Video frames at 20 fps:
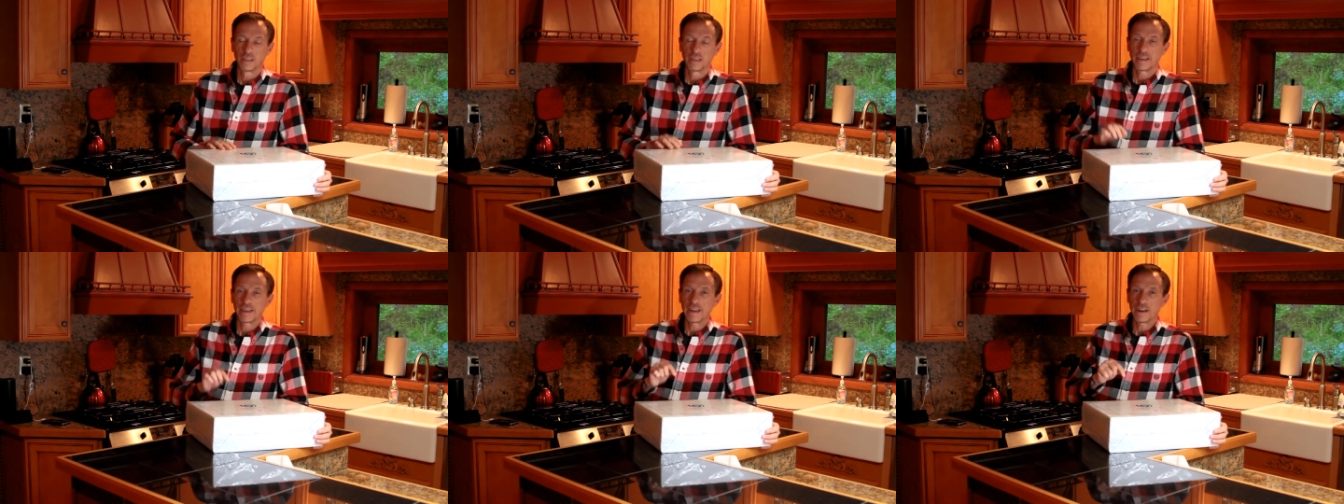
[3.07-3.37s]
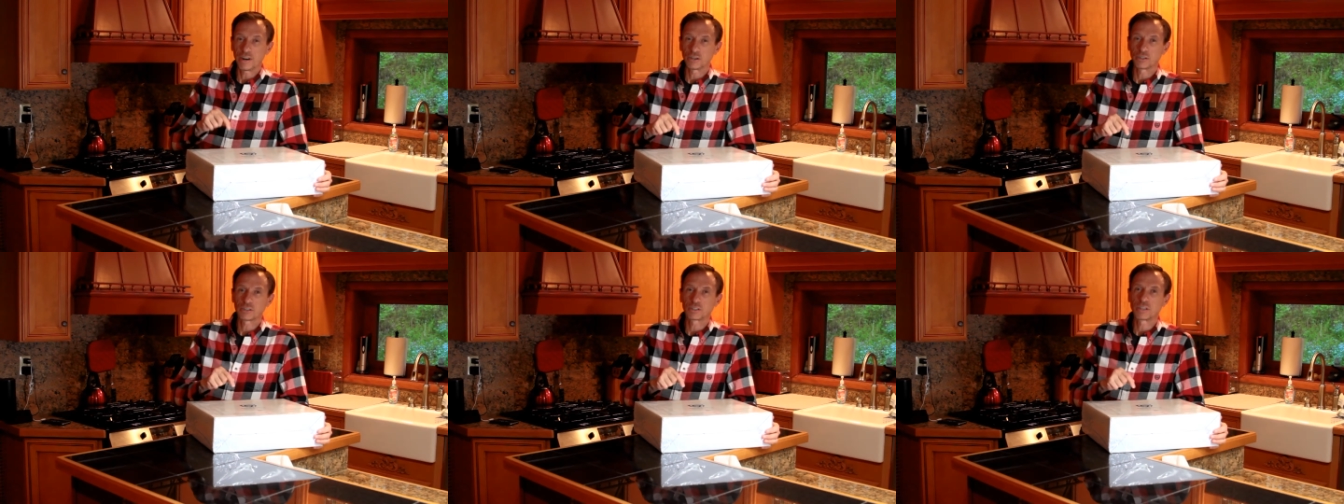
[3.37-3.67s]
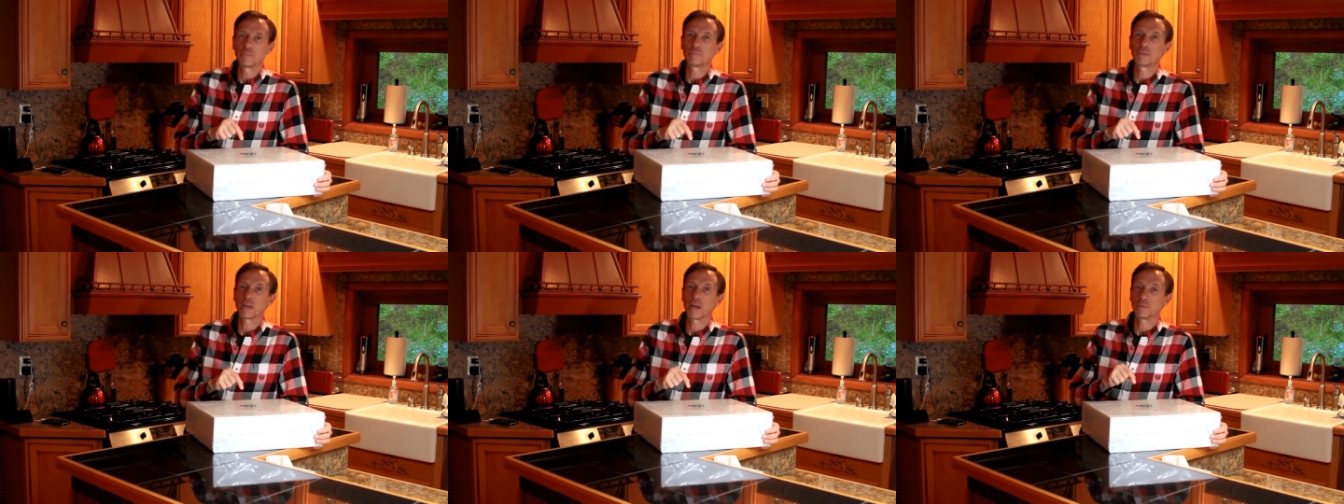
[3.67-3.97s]
Here
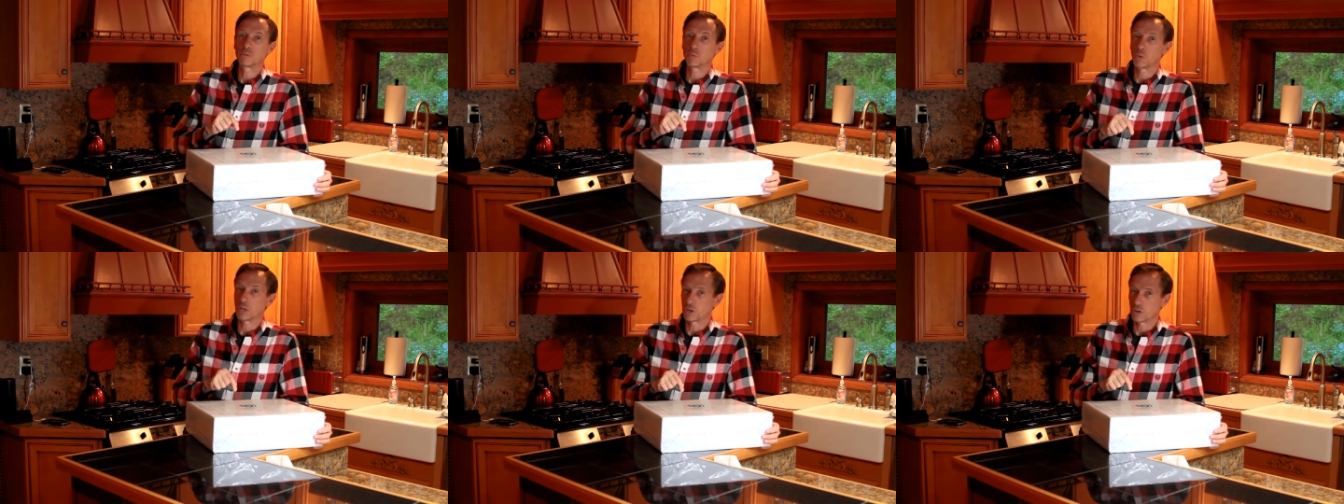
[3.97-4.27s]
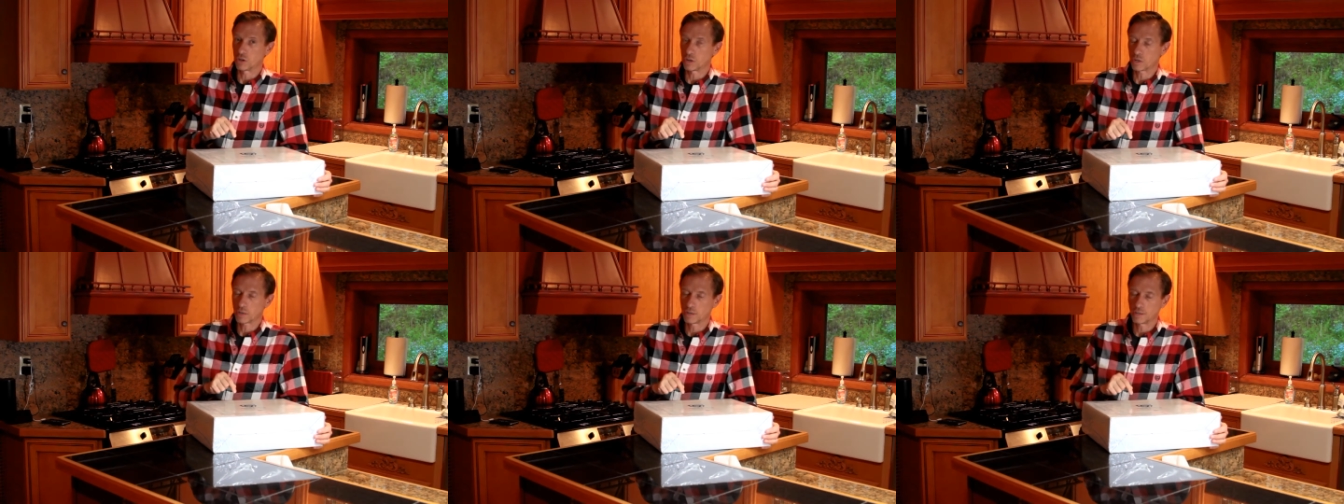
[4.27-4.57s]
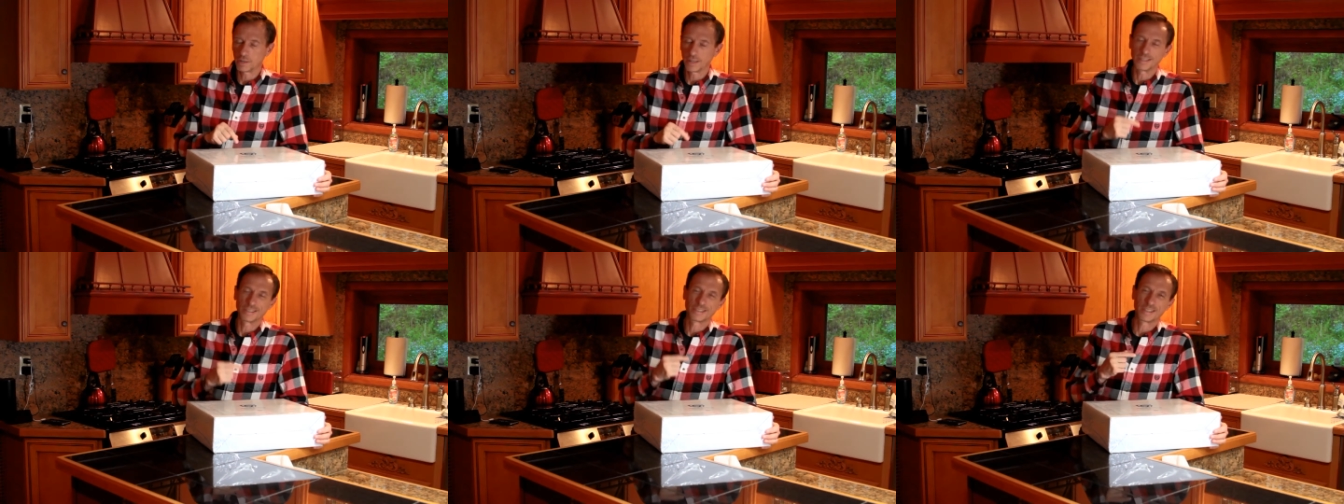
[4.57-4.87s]
sometimes we cook,
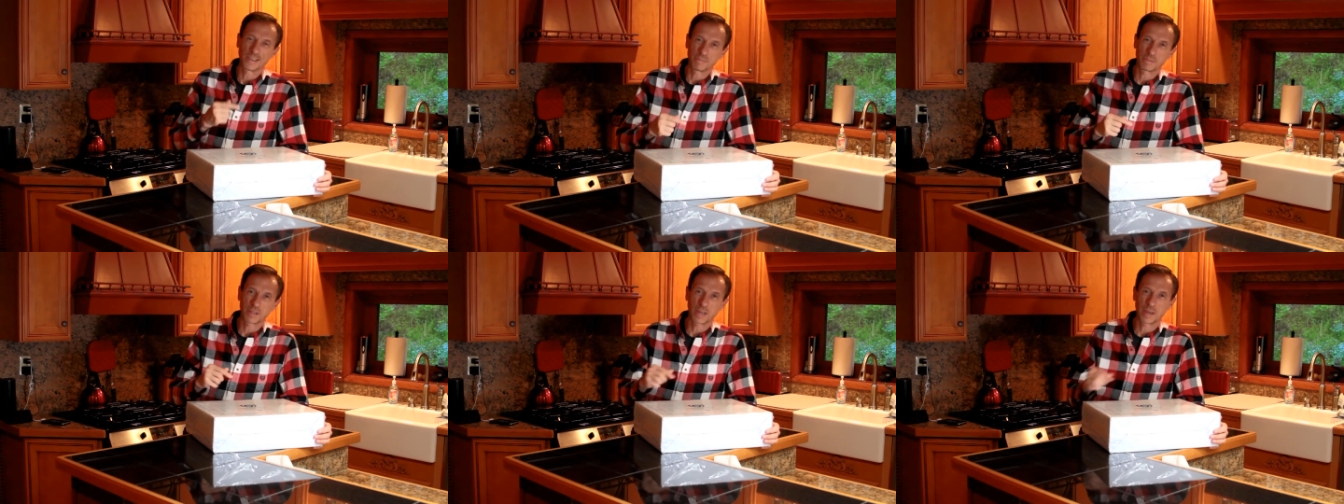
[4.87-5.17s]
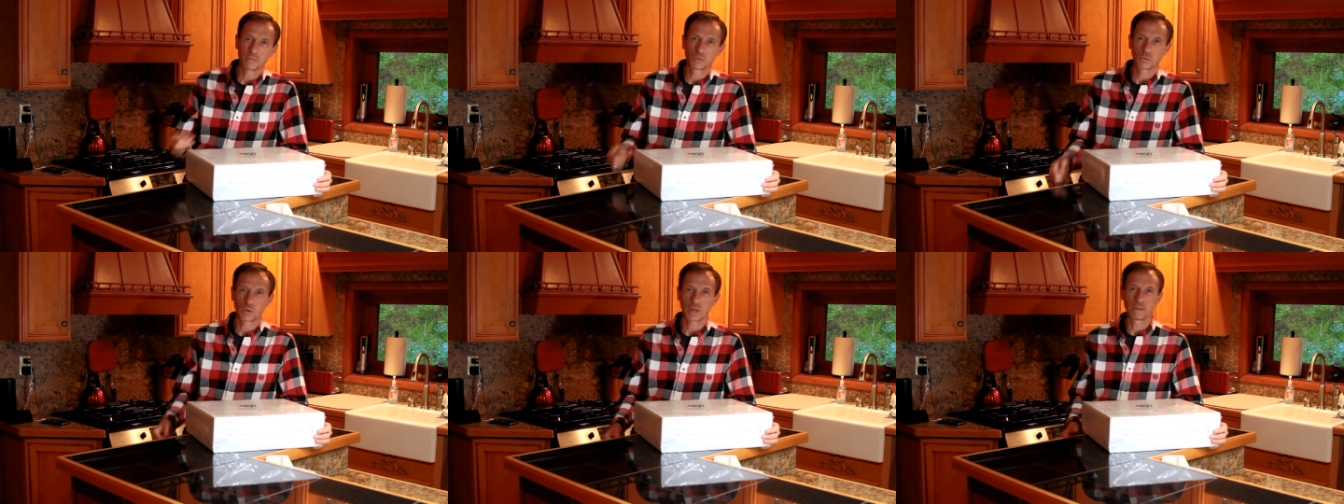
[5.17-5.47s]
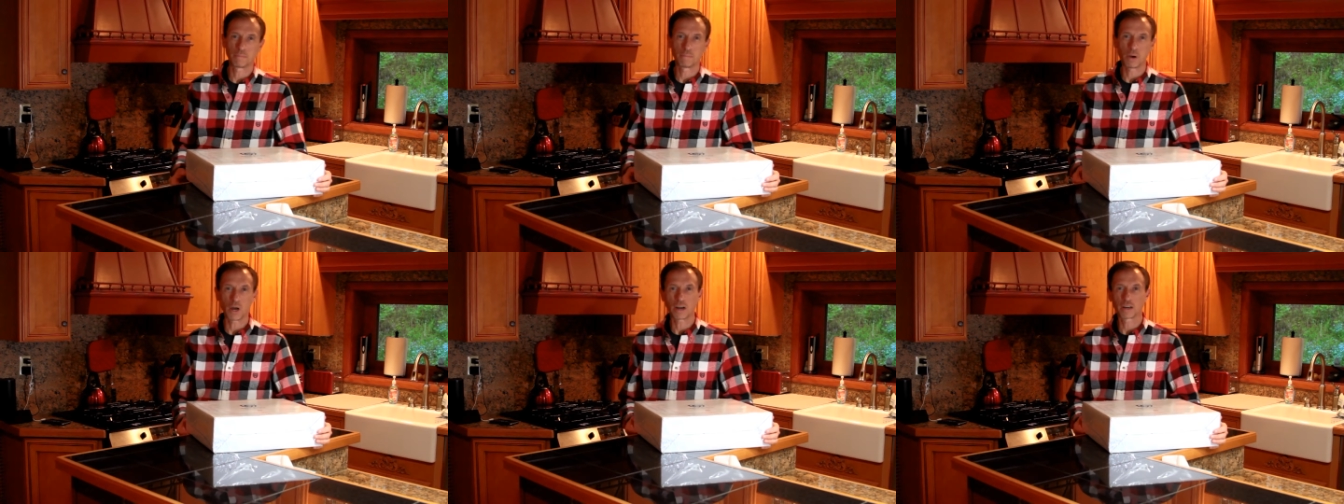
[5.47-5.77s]
sometimes we
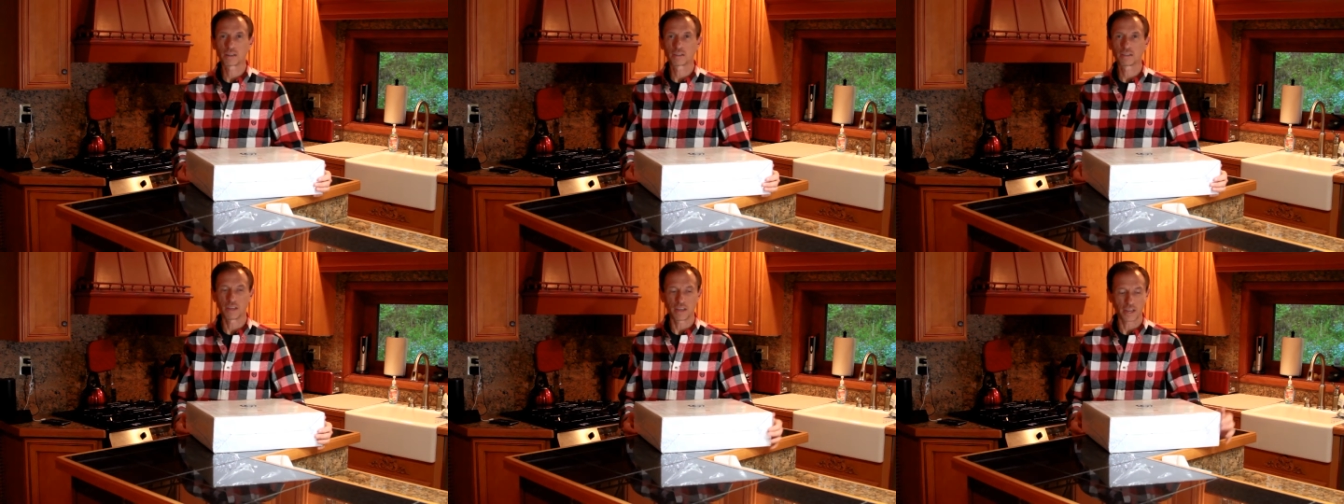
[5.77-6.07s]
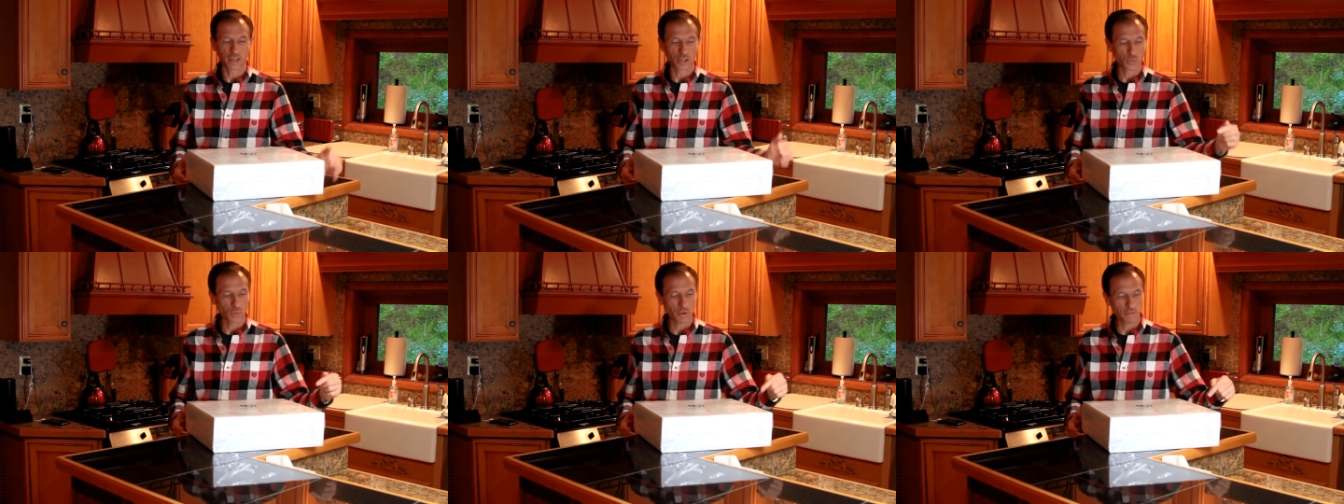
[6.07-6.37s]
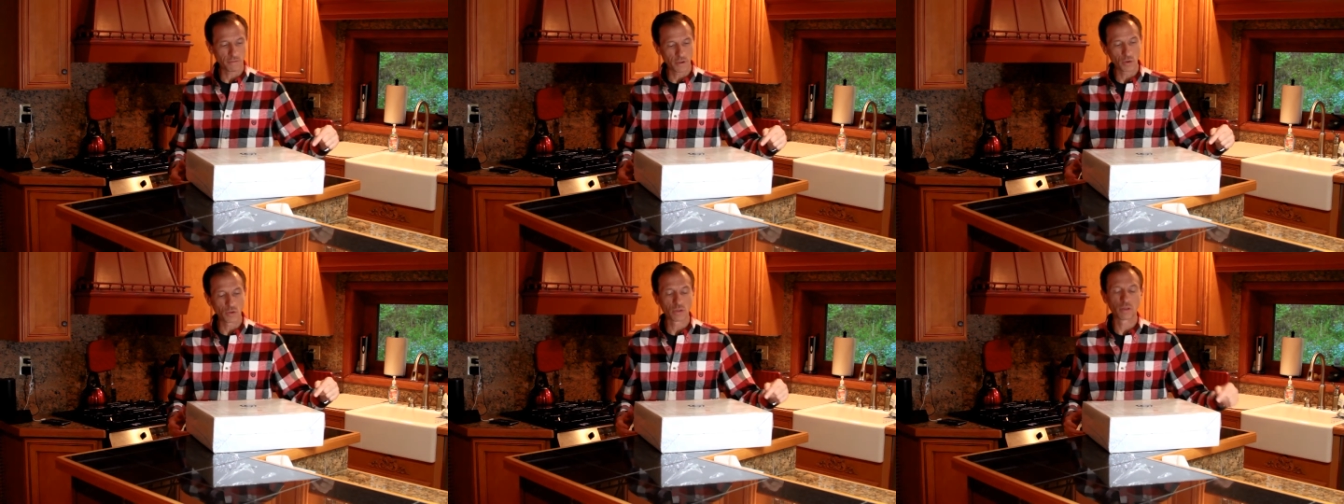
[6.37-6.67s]
unbox things,
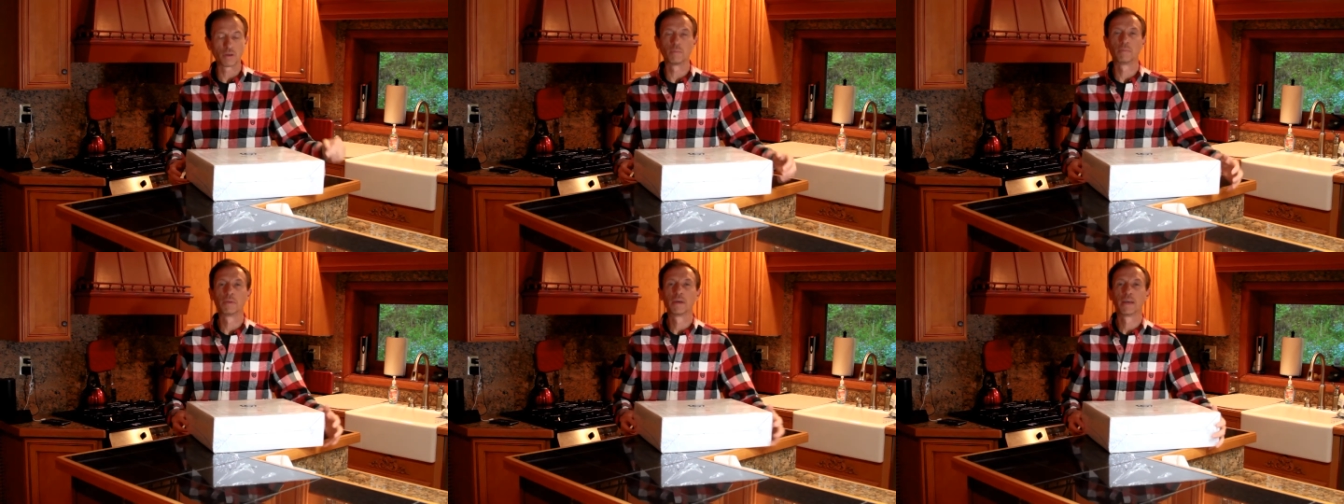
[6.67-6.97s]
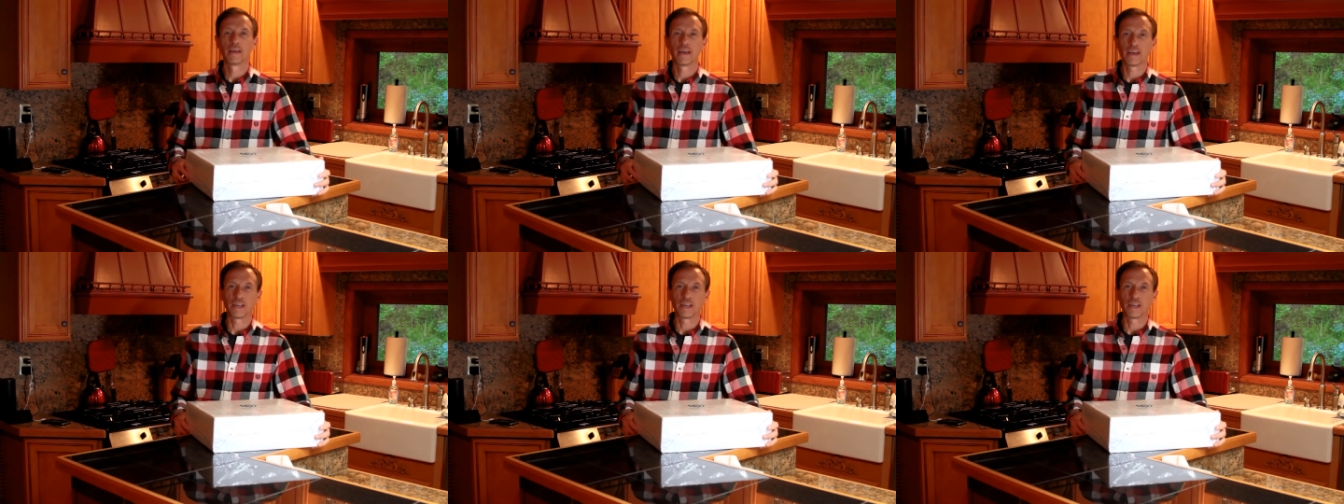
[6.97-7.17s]
review them,